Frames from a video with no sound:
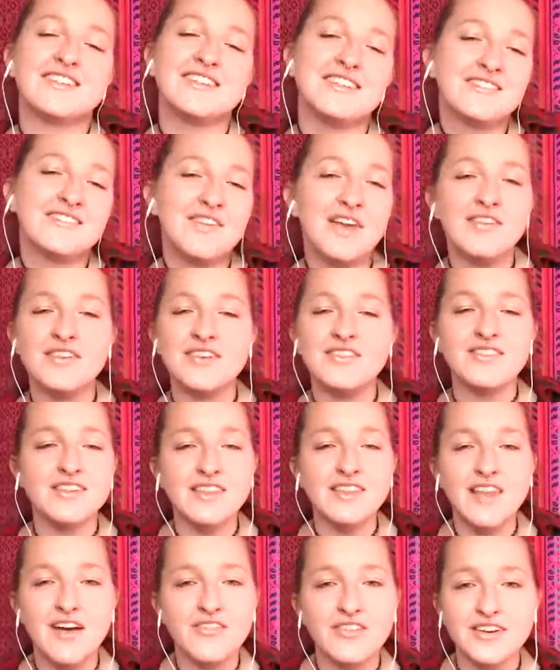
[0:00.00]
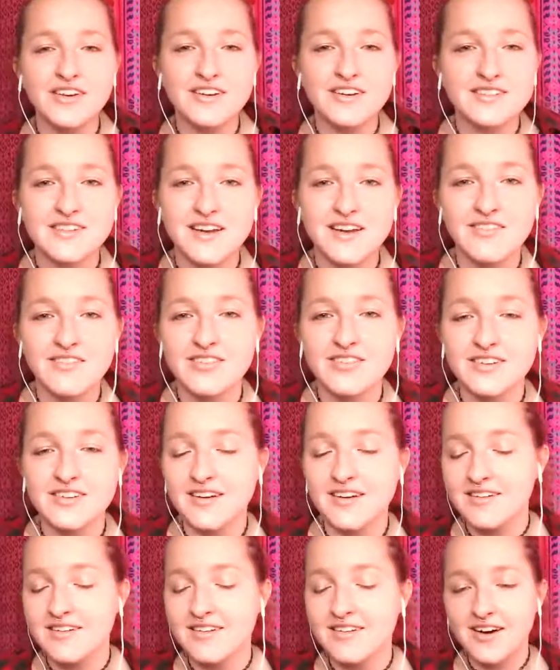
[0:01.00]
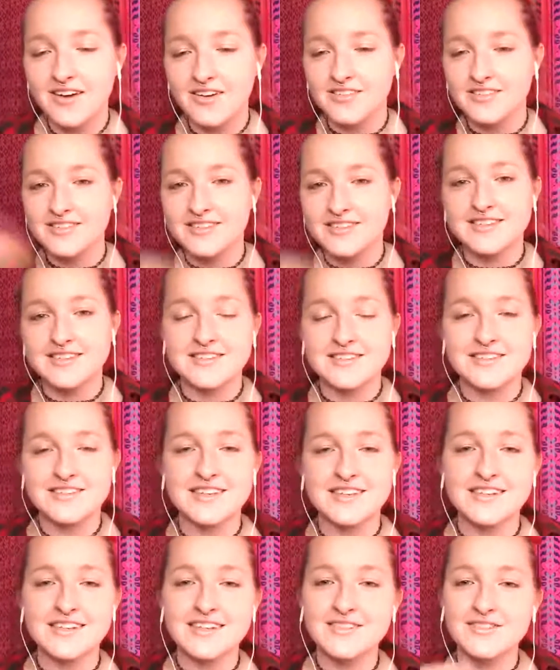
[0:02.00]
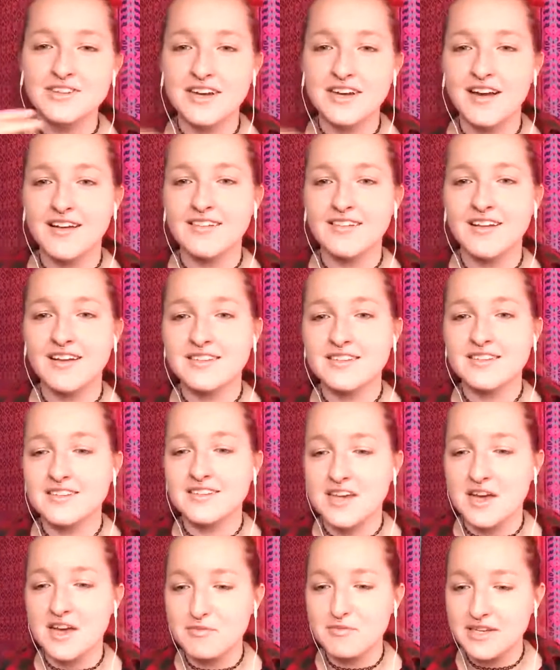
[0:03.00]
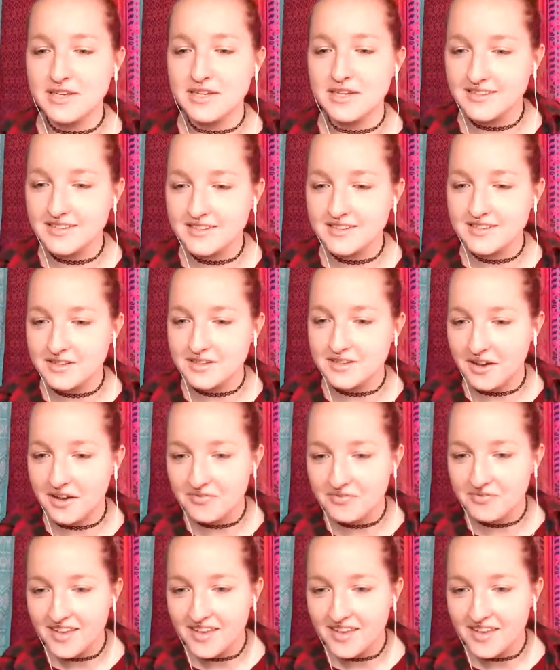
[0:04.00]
maybe even laugh at yourself and go, oh, you're so silly. We got lots of time to heal. It's okay.